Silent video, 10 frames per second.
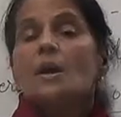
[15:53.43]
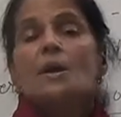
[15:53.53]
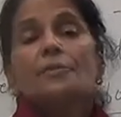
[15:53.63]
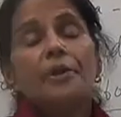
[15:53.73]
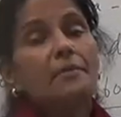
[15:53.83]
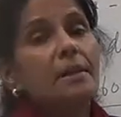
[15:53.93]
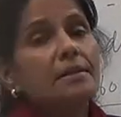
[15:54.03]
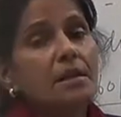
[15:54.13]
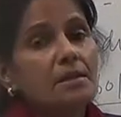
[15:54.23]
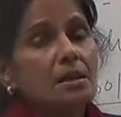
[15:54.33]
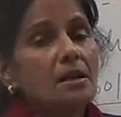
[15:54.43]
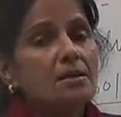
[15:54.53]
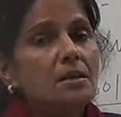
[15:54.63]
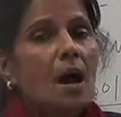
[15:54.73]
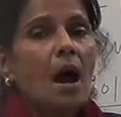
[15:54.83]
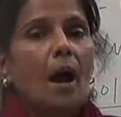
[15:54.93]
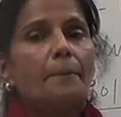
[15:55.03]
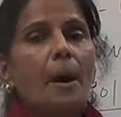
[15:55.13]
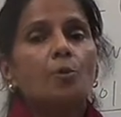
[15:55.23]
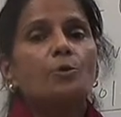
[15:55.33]
We will discuss
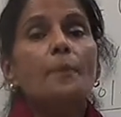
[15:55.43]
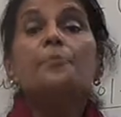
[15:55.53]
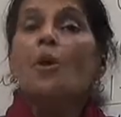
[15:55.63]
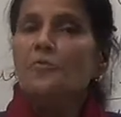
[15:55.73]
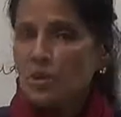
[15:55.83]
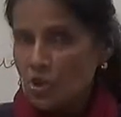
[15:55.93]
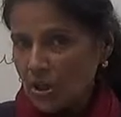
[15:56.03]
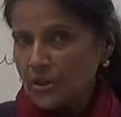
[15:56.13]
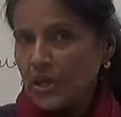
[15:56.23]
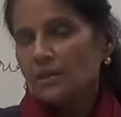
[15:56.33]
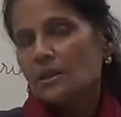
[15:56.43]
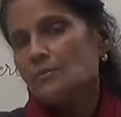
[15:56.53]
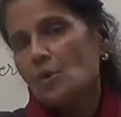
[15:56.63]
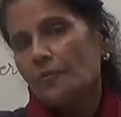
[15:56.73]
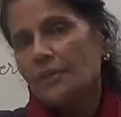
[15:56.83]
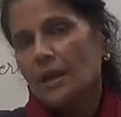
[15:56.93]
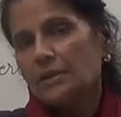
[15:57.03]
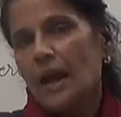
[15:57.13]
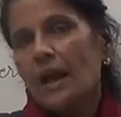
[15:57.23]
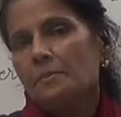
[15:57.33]
about the provincial kingdoms of that
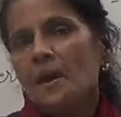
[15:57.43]
time